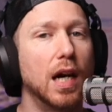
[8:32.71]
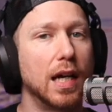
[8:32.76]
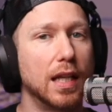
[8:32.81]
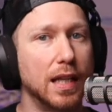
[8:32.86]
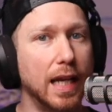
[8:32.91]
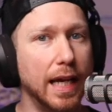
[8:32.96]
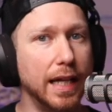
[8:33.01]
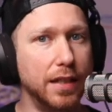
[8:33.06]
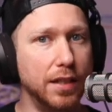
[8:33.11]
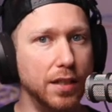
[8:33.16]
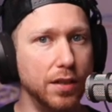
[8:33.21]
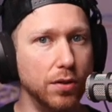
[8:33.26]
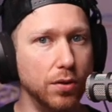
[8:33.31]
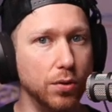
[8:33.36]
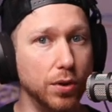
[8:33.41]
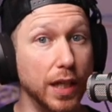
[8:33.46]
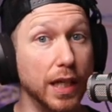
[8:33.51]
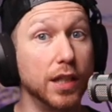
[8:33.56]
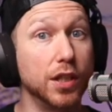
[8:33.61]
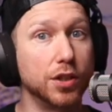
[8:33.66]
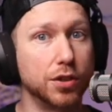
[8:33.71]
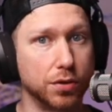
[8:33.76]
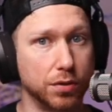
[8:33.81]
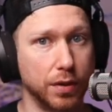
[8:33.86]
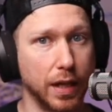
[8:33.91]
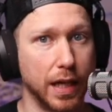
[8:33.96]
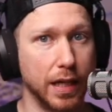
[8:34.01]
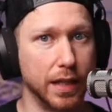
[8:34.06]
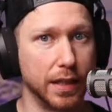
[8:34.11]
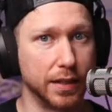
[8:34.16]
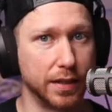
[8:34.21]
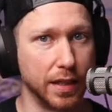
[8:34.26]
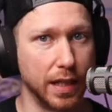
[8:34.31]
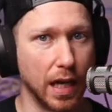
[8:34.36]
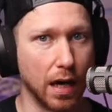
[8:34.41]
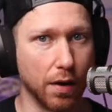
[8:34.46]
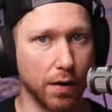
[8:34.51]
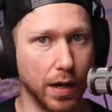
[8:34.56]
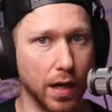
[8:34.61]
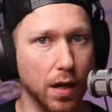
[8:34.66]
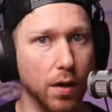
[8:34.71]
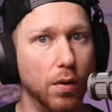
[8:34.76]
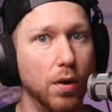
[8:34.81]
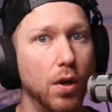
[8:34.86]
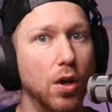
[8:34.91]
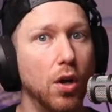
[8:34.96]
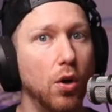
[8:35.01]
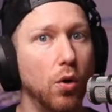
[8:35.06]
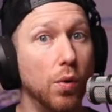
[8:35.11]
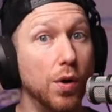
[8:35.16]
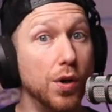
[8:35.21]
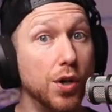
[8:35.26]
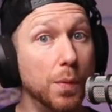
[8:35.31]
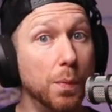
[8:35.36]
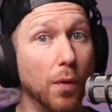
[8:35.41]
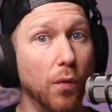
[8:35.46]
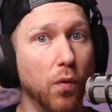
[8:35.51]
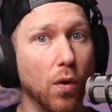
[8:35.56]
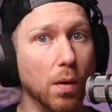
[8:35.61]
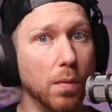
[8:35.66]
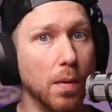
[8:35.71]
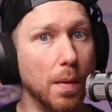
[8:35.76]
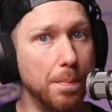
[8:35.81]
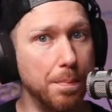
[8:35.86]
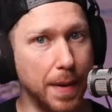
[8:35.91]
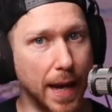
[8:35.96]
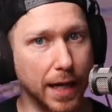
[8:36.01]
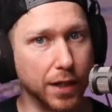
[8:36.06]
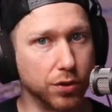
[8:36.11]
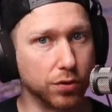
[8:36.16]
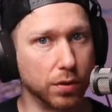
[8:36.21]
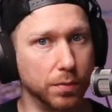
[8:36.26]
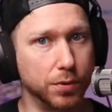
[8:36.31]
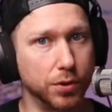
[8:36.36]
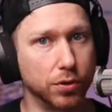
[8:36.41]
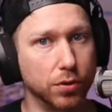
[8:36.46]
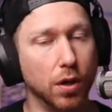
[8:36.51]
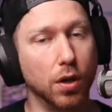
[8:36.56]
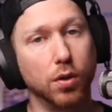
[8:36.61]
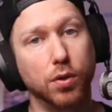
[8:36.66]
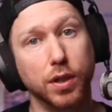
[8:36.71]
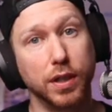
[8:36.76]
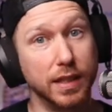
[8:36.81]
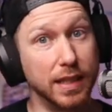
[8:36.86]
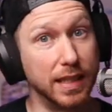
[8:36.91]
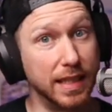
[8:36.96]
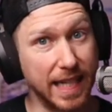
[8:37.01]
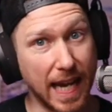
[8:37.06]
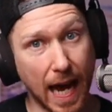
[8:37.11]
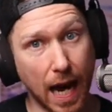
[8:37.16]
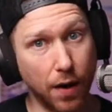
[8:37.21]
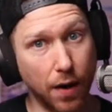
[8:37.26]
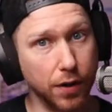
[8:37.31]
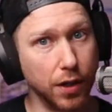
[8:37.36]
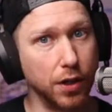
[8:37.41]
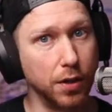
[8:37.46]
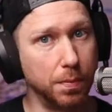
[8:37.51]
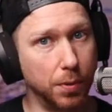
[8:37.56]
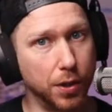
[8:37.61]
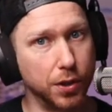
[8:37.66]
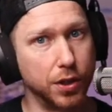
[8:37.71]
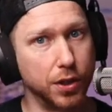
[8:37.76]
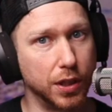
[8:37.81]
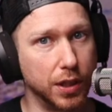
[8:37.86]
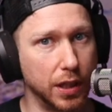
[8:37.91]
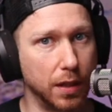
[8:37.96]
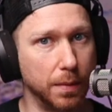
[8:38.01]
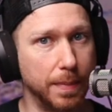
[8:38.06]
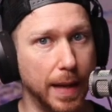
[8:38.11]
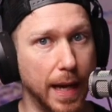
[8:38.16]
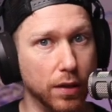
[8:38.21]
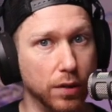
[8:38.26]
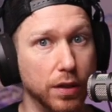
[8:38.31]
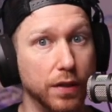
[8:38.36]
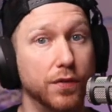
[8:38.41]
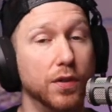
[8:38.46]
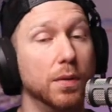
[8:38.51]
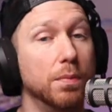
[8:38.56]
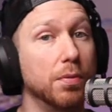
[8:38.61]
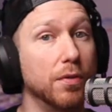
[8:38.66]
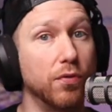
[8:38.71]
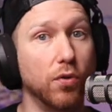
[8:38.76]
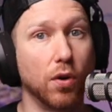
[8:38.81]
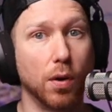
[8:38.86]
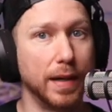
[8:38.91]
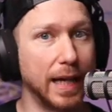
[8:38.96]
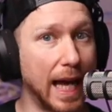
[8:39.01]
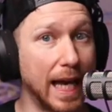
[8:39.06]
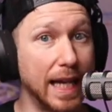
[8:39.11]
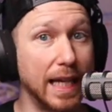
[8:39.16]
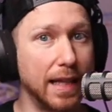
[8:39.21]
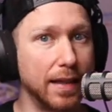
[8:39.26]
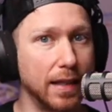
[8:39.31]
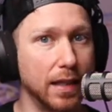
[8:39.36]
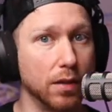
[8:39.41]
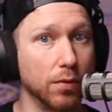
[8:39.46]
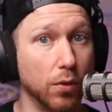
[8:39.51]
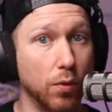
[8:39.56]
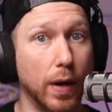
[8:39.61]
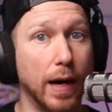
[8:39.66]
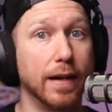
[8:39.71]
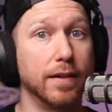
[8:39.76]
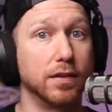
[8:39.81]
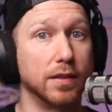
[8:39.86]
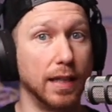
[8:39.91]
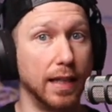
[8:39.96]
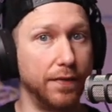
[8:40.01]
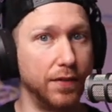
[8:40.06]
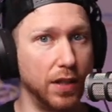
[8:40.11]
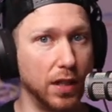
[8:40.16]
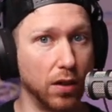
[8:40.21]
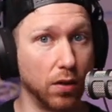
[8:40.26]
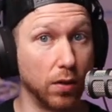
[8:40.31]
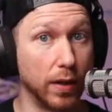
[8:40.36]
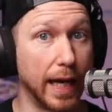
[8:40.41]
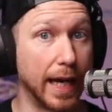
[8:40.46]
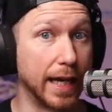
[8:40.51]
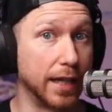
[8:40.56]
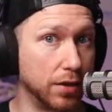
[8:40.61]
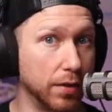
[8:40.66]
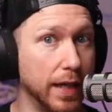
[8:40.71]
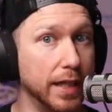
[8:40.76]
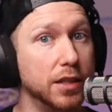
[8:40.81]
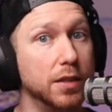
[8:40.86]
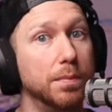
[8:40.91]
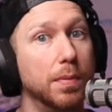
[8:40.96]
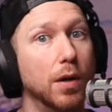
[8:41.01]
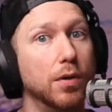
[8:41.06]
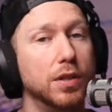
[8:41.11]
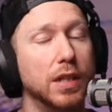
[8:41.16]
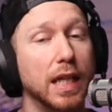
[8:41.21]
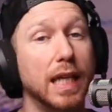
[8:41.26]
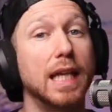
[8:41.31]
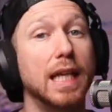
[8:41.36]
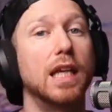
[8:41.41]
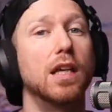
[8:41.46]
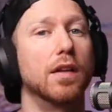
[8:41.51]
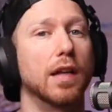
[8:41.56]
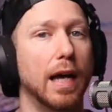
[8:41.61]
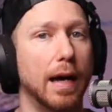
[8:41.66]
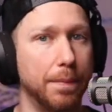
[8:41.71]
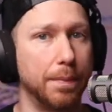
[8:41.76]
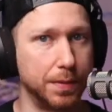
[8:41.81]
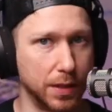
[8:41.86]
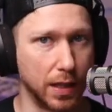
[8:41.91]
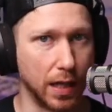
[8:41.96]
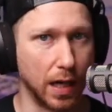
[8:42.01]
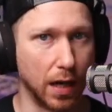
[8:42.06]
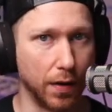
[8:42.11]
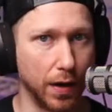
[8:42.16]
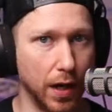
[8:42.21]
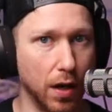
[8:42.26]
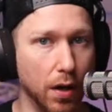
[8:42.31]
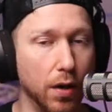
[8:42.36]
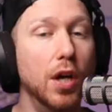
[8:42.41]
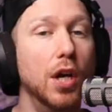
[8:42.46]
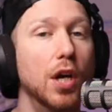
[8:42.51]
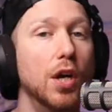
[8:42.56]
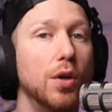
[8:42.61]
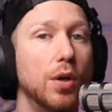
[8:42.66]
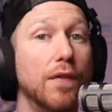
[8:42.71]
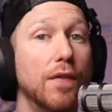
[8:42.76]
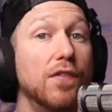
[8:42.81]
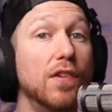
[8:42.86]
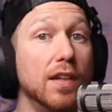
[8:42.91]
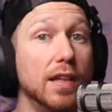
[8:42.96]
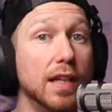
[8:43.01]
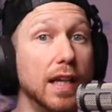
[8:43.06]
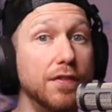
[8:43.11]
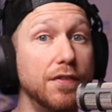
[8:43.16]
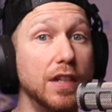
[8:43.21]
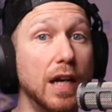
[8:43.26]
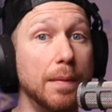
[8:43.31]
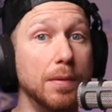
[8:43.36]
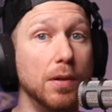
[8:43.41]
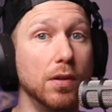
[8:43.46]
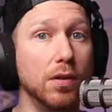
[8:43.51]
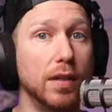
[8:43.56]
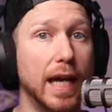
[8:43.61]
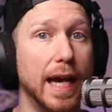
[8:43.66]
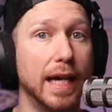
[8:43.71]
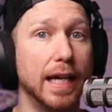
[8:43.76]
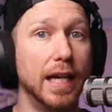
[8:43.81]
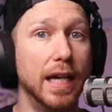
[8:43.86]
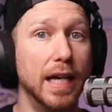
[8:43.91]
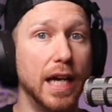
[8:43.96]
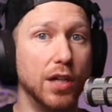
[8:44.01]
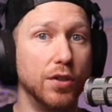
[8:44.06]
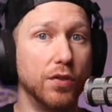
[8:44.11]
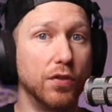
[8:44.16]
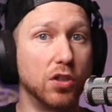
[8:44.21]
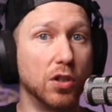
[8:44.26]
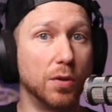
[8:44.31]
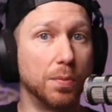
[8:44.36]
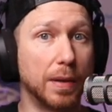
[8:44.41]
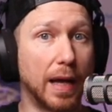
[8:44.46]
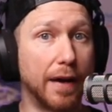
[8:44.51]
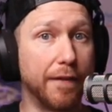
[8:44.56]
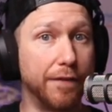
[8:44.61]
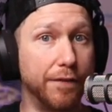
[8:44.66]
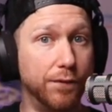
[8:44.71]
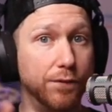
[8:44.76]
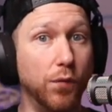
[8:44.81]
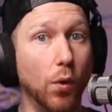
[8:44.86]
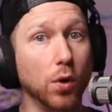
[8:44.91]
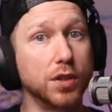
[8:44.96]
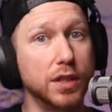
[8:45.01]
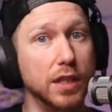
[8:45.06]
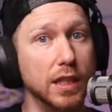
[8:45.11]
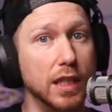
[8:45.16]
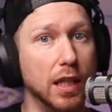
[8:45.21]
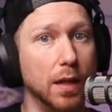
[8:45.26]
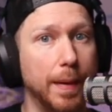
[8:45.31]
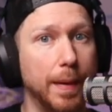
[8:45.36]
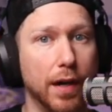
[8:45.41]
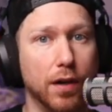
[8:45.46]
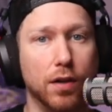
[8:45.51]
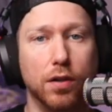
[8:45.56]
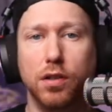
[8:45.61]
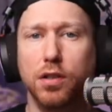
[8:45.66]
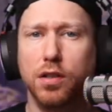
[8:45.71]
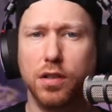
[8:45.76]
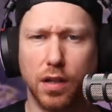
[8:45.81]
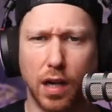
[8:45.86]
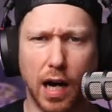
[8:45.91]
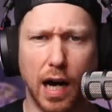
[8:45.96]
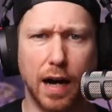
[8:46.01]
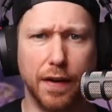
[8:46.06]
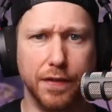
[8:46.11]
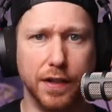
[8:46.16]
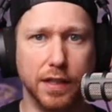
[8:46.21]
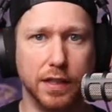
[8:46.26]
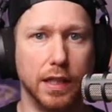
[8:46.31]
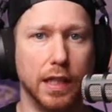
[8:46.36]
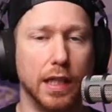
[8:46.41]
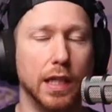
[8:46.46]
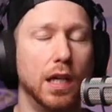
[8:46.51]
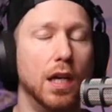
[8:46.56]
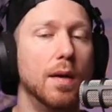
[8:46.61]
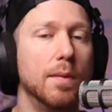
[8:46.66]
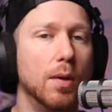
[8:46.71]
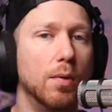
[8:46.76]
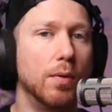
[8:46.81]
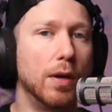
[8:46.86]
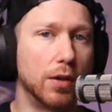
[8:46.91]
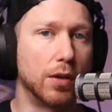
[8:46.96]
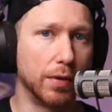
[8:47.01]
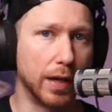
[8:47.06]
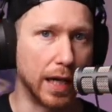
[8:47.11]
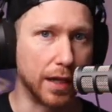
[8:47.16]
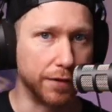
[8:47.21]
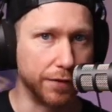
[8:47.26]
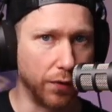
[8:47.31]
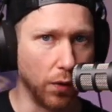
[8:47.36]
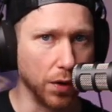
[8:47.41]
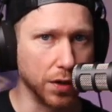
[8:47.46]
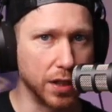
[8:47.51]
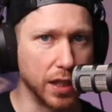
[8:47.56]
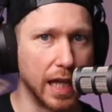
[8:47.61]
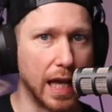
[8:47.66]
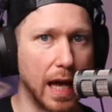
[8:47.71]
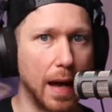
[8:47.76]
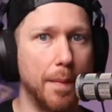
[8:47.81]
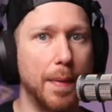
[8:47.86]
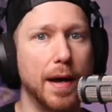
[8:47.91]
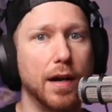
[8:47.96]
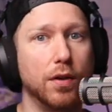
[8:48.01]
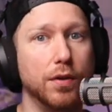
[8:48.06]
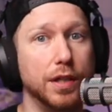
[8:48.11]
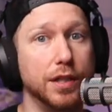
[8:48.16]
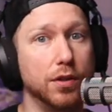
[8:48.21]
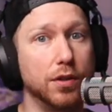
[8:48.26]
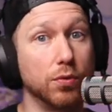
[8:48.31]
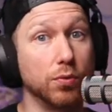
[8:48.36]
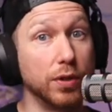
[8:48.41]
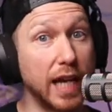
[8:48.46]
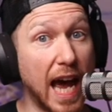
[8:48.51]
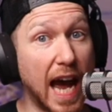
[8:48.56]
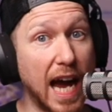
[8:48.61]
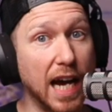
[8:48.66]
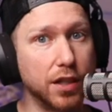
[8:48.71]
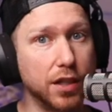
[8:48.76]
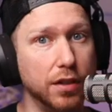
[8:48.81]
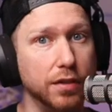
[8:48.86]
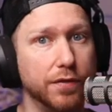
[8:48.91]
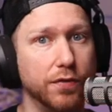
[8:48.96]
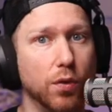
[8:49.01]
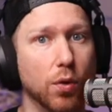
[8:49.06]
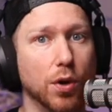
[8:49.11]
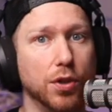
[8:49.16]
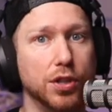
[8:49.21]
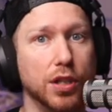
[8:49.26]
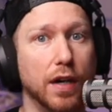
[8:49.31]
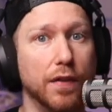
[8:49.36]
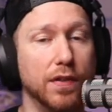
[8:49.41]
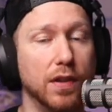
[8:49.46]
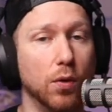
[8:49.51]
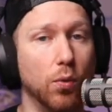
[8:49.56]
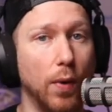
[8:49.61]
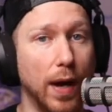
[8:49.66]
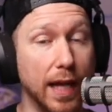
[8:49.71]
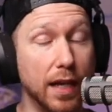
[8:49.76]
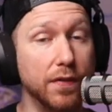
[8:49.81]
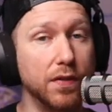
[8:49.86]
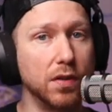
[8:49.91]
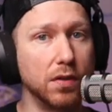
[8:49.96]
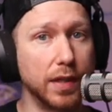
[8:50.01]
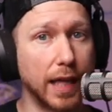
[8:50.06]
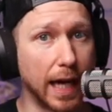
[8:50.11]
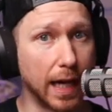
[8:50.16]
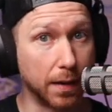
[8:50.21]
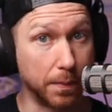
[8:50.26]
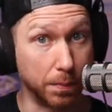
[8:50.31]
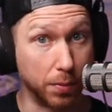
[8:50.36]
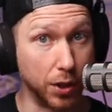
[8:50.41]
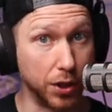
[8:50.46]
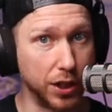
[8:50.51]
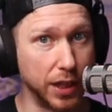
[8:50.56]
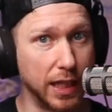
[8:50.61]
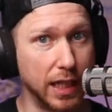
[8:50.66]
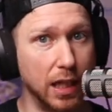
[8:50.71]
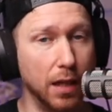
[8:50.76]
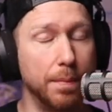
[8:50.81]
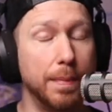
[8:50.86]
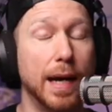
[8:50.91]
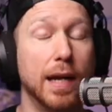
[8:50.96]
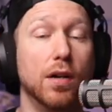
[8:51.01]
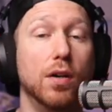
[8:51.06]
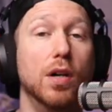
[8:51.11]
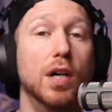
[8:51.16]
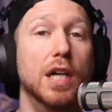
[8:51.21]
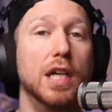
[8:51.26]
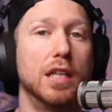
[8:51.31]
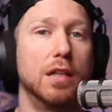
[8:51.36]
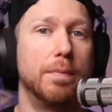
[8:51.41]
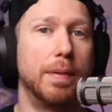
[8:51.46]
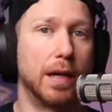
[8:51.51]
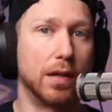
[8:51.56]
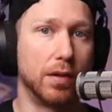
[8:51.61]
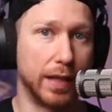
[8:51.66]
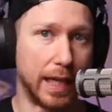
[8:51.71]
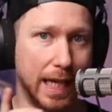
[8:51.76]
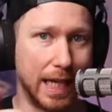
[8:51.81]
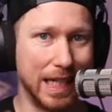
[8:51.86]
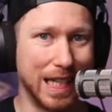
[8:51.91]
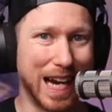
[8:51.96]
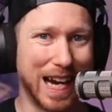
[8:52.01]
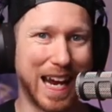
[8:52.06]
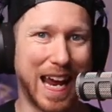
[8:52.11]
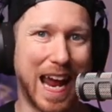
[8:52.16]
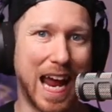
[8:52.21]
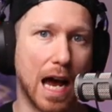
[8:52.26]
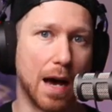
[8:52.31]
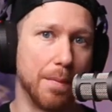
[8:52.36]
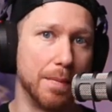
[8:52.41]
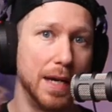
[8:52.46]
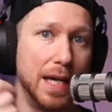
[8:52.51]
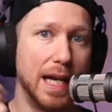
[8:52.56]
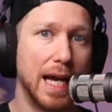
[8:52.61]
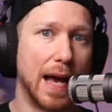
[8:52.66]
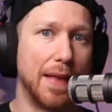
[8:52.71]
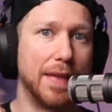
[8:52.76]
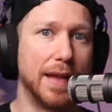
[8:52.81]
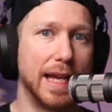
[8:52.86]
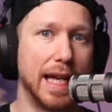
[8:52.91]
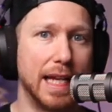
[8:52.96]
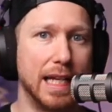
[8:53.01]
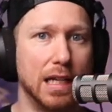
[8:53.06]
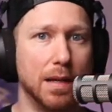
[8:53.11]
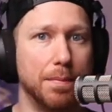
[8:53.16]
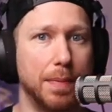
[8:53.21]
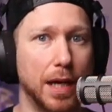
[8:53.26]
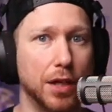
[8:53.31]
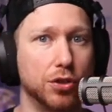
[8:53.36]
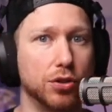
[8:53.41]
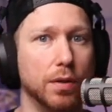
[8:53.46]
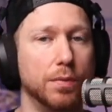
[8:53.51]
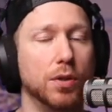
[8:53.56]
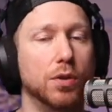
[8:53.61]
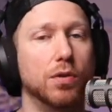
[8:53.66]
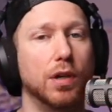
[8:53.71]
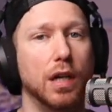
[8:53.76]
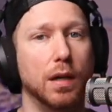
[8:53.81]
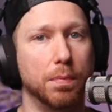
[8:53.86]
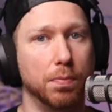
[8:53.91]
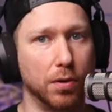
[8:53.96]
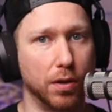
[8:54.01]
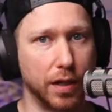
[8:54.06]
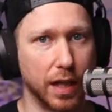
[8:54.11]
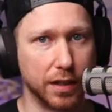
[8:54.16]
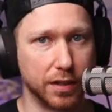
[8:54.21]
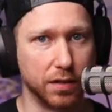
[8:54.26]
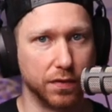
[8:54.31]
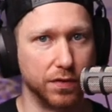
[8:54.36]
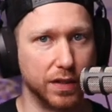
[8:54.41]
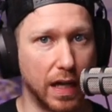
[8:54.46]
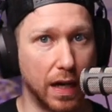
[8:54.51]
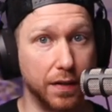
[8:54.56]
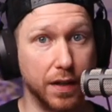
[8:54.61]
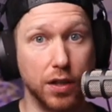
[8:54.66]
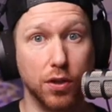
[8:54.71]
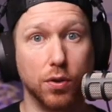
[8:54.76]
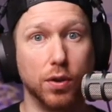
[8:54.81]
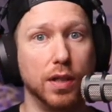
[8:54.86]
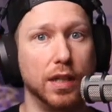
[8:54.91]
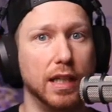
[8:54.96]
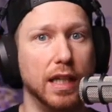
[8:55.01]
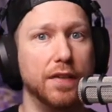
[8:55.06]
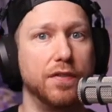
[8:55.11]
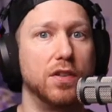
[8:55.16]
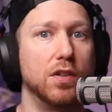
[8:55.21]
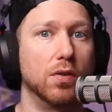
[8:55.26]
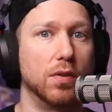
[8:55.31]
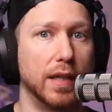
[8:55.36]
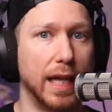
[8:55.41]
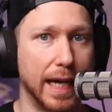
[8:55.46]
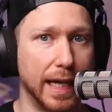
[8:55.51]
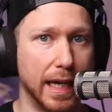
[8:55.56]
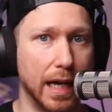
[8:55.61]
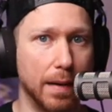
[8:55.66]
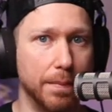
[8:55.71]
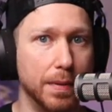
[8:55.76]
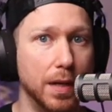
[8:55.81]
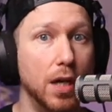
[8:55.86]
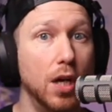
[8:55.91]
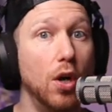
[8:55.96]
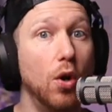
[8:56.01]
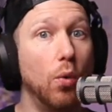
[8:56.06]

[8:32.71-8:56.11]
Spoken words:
I'd like to illustrate a scenario. When you perform a bass drum stroke down and you push into the pedal, if you're performing anything that requires lifting your leg, so I suppose a heel up scenario, you have to lift up your leg and you have to apply force into the pedal. Obviously. But what creates force into that pedal is the reaction force of the weight of your leg pushing into the pedal hitting a cam, and then hitting a bass drum to create a percussive sound, and you can lift your leg up.